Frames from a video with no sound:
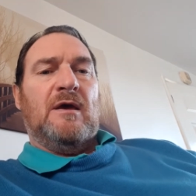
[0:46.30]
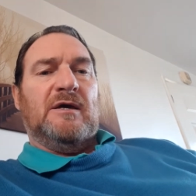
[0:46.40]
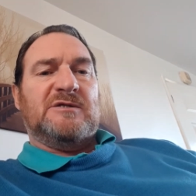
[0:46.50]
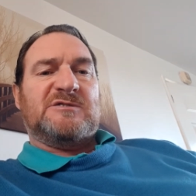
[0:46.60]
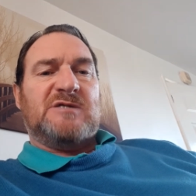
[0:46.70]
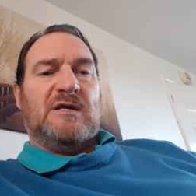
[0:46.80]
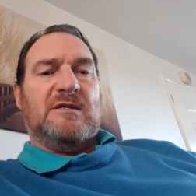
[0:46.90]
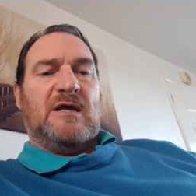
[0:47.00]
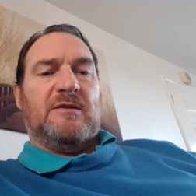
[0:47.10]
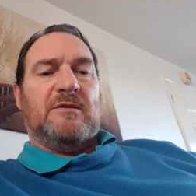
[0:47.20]
He's saying
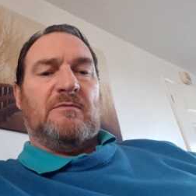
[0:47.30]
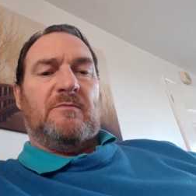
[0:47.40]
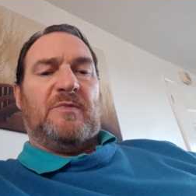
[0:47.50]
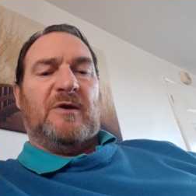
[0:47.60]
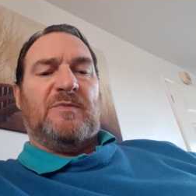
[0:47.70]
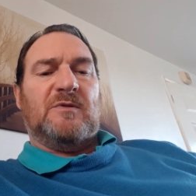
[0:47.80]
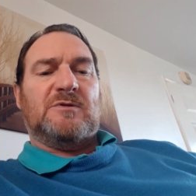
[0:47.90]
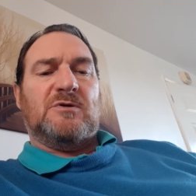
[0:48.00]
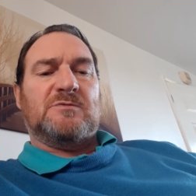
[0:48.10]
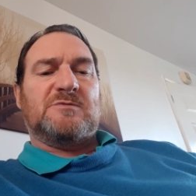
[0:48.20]
that people
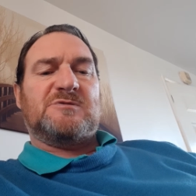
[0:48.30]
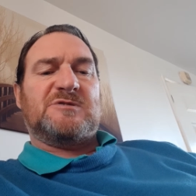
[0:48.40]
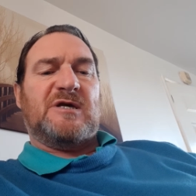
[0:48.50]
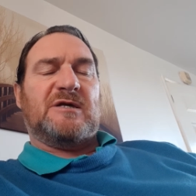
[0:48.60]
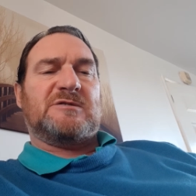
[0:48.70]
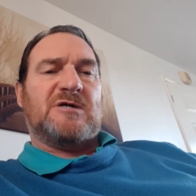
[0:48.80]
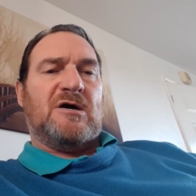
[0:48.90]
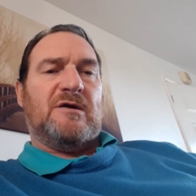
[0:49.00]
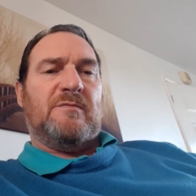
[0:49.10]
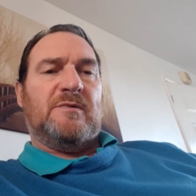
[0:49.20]
don't take
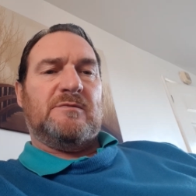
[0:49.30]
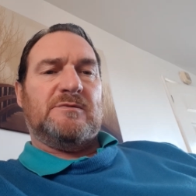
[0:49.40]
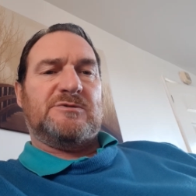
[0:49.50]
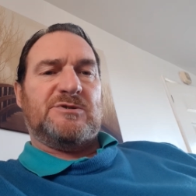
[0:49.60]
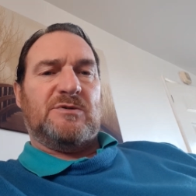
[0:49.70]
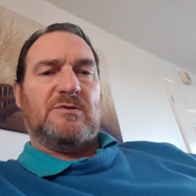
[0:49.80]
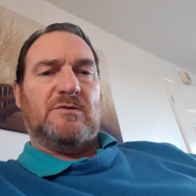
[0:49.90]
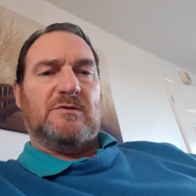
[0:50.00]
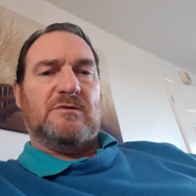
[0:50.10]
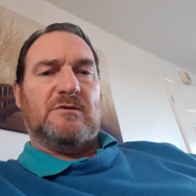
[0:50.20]
time to,